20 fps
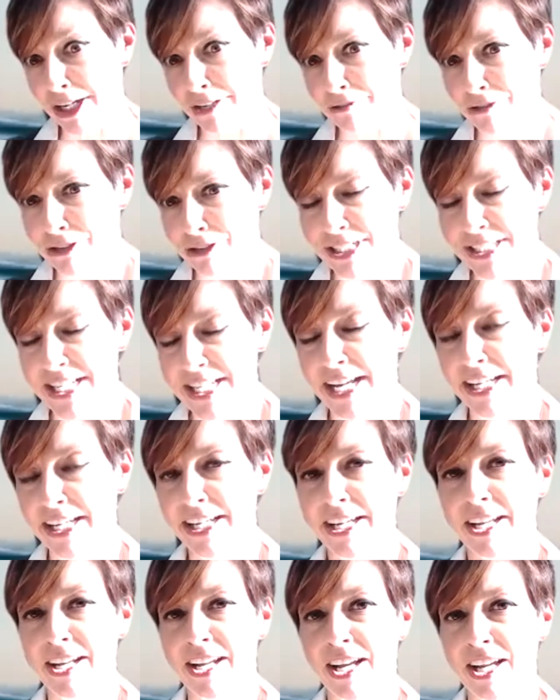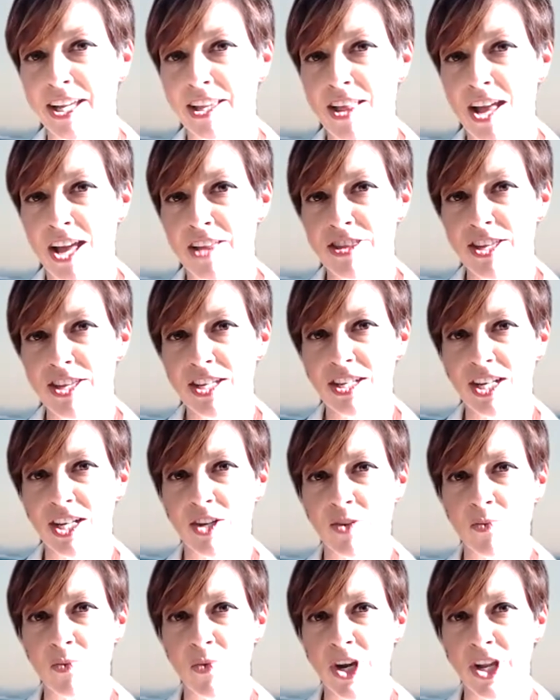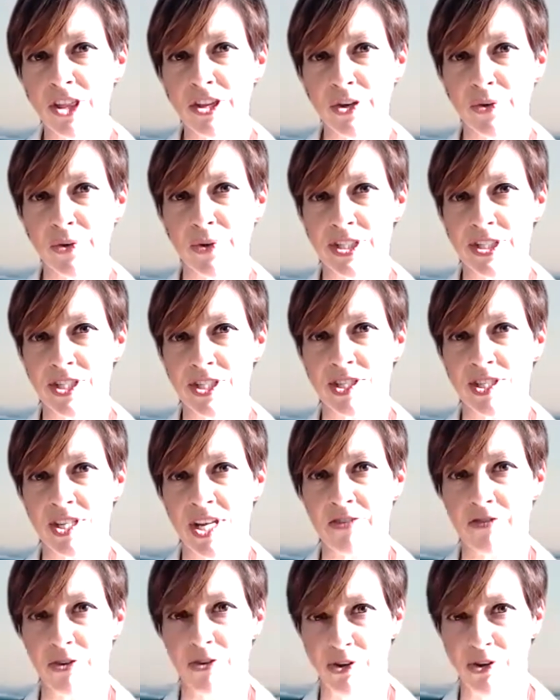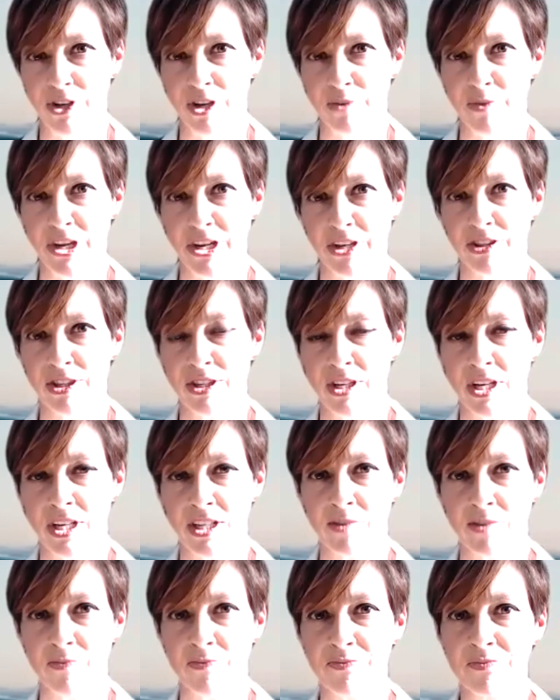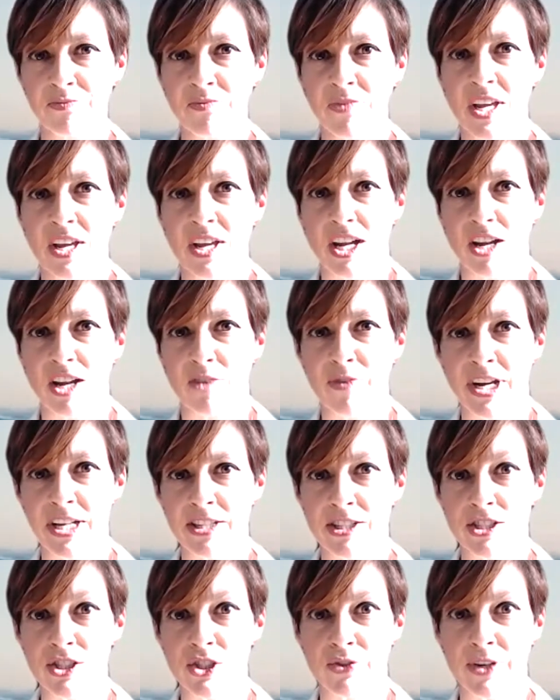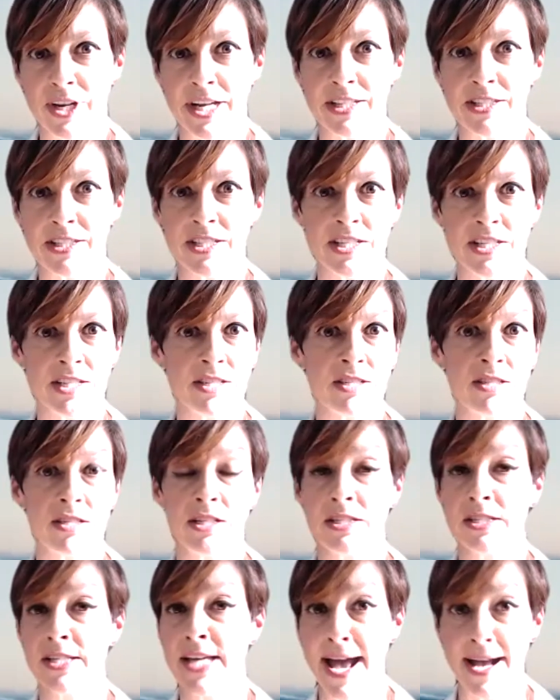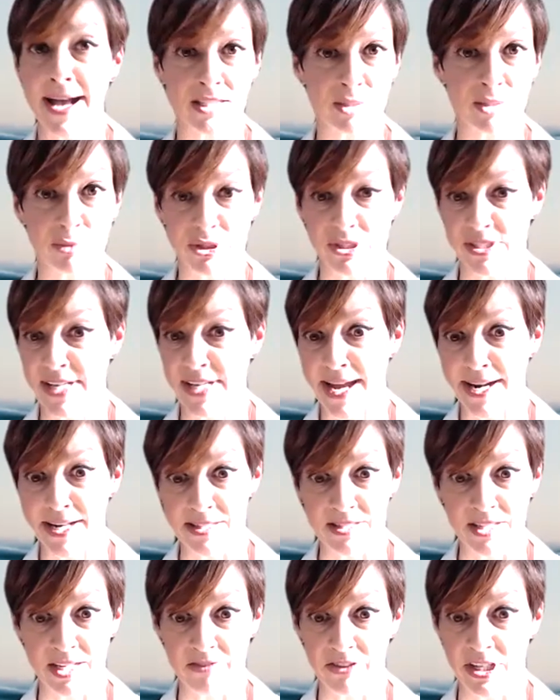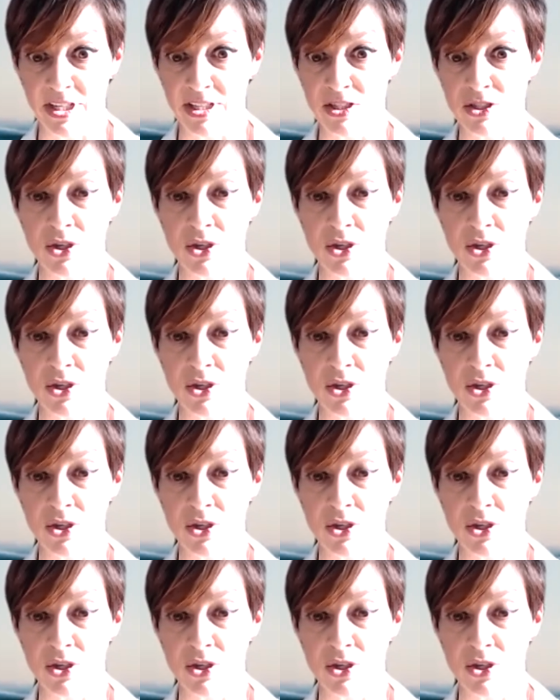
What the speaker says: for a second. I think one of the questions I've heard about this grant is the taxable status of it. So